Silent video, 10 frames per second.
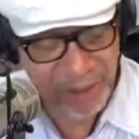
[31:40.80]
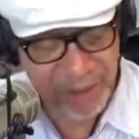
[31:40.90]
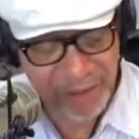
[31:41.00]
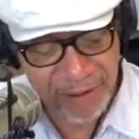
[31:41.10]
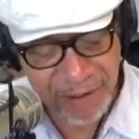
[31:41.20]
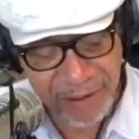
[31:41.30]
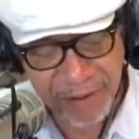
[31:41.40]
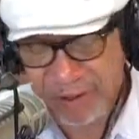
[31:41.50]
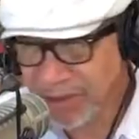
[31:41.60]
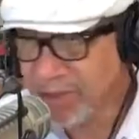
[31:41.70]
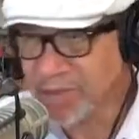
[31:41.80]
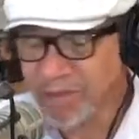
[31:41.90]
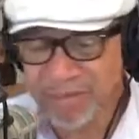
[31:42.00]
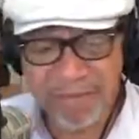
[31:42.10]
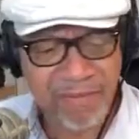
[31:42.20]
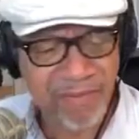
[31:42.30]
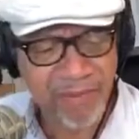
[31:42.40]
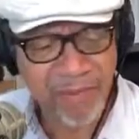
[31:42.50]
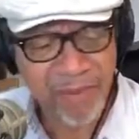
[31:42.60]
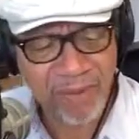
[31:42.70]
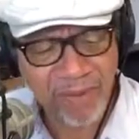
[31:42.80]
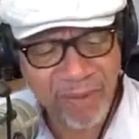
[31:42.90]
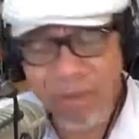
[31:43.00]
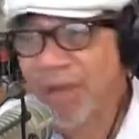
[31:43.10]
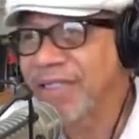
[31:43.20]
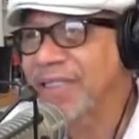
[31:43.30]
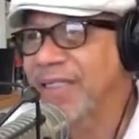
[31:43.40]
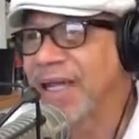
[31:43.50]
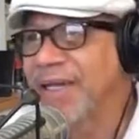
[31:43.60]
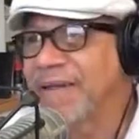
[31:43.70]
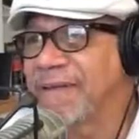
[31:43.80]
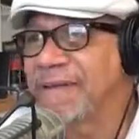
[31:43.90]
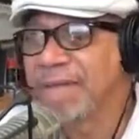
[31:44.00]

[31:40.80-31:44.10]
his sister was quite delighted.